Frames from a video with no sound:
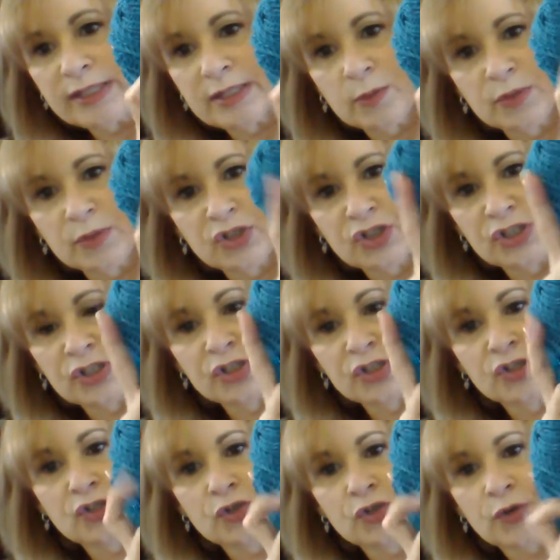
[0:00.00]
it was just a
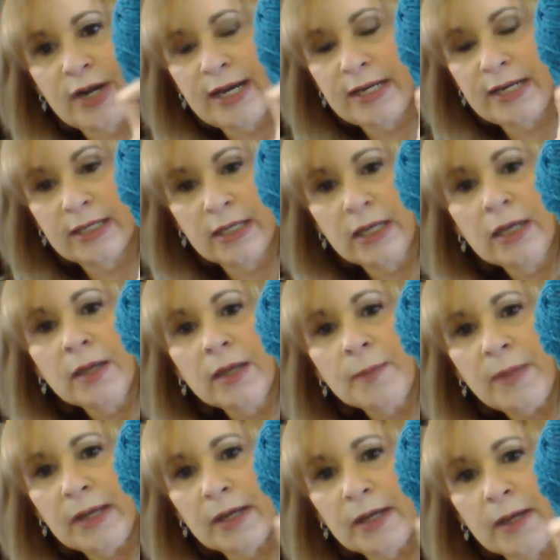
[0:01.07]
straight
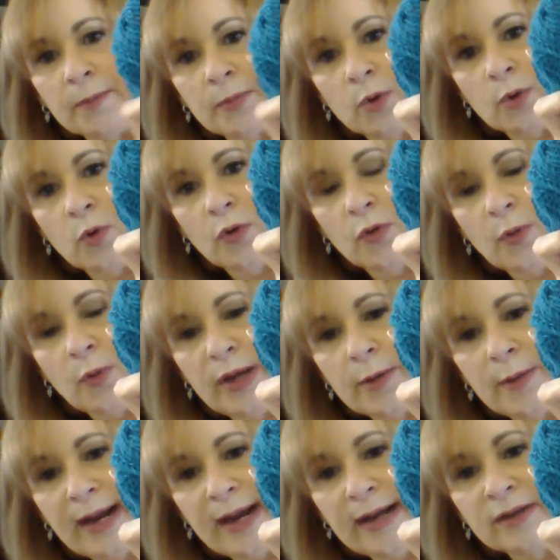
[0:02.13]
pick up all the way
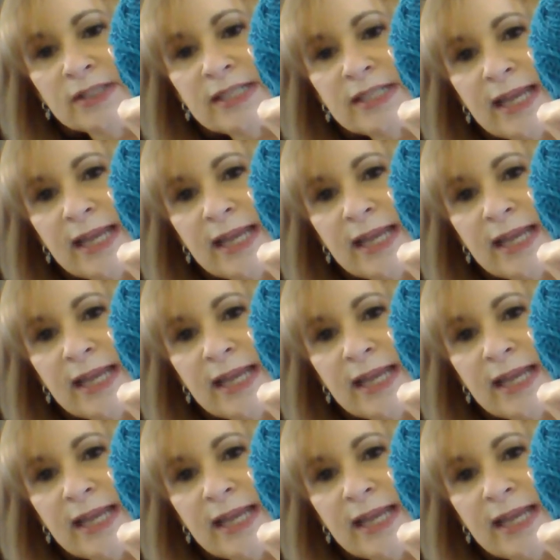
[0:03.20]
around,